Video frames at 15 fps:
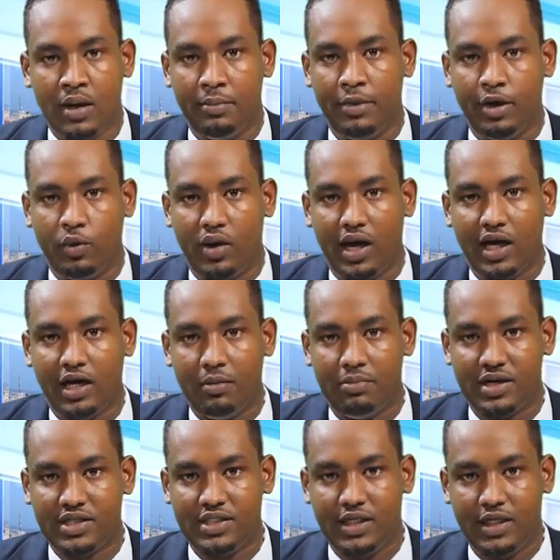Meanwhile,
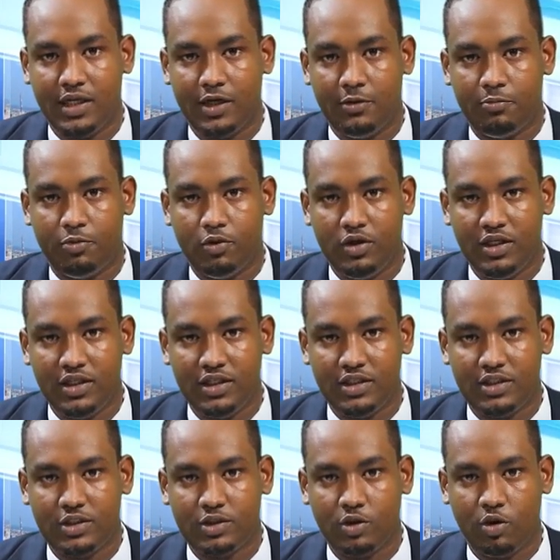Brazilian
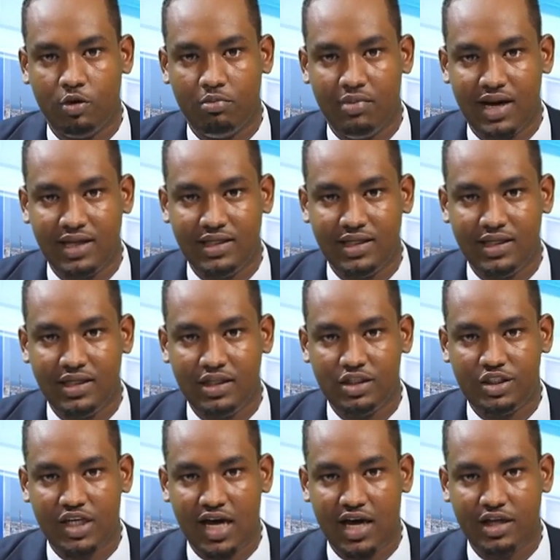police on Monday
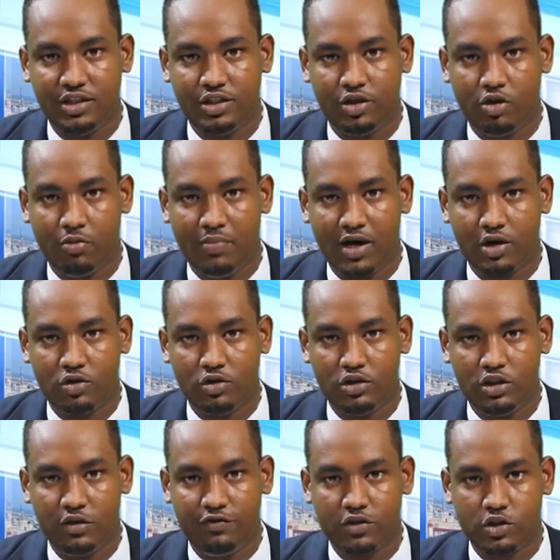charged Roberto
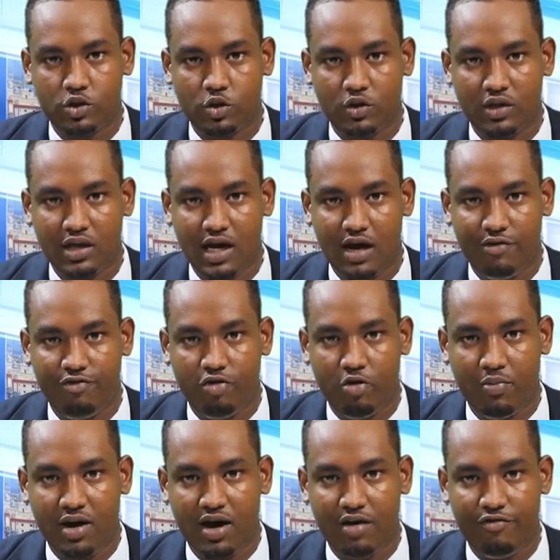Jefferson, a
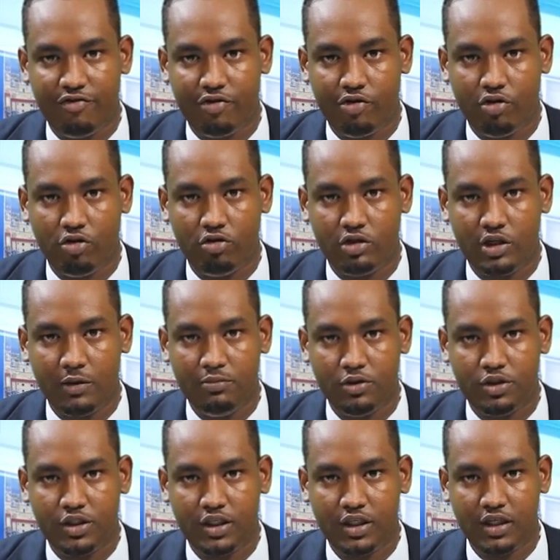former federal
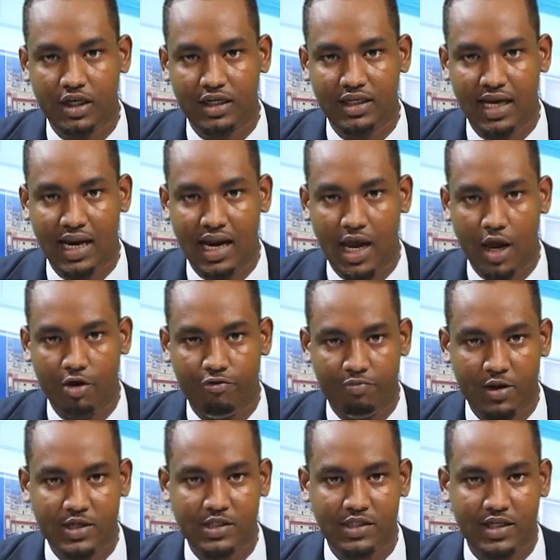deputy and ally of
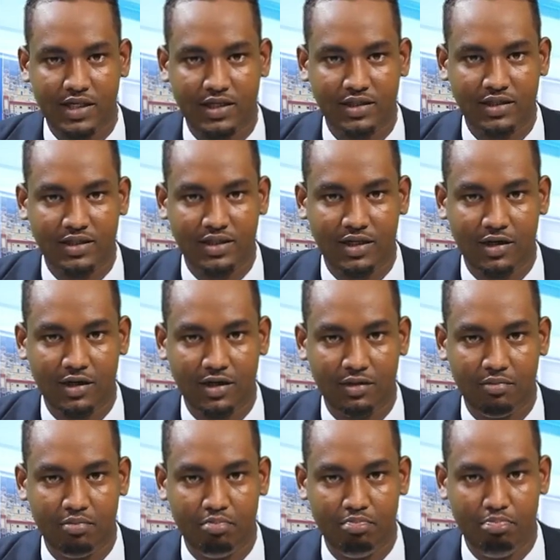President
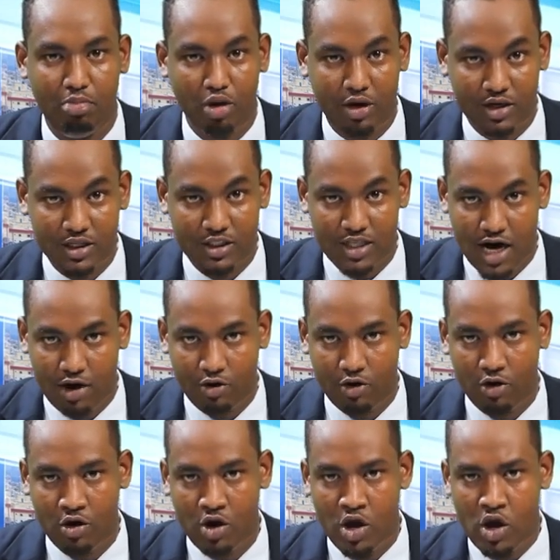
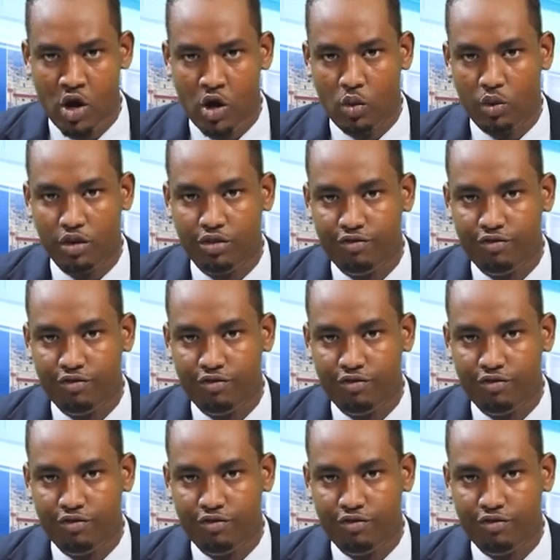Bolsonaro, with